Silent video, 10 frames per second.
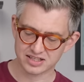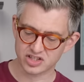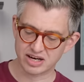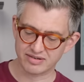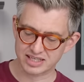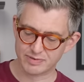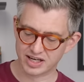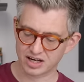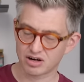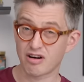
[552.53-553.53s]
Generally
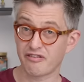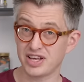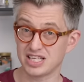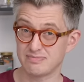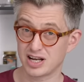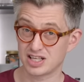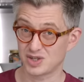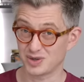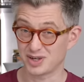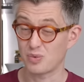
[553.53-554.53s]
speaking, coffee is better
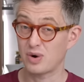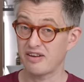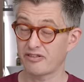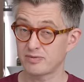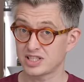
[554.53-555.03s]
stored away from